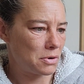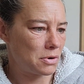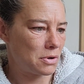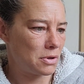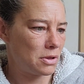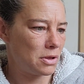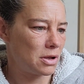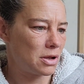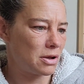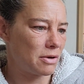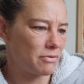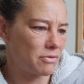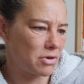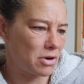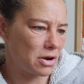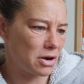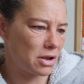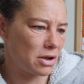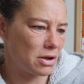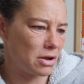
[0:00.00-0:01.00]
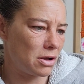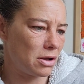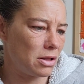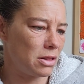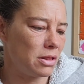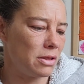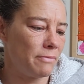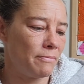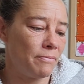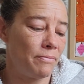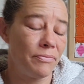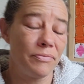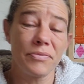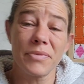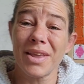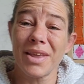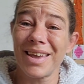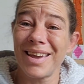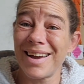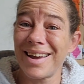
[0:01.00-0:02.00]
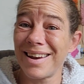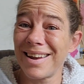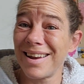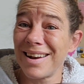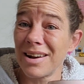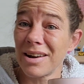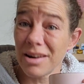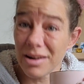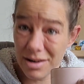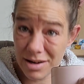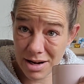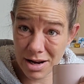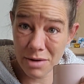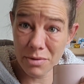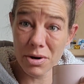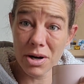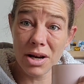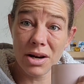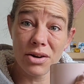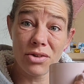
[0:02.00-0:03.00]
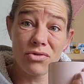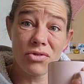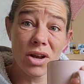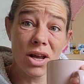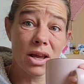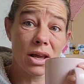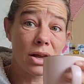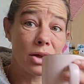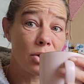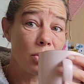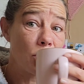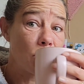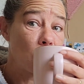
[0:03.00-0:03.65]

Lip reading: I think I've got it all. Get in. Now I need a drink.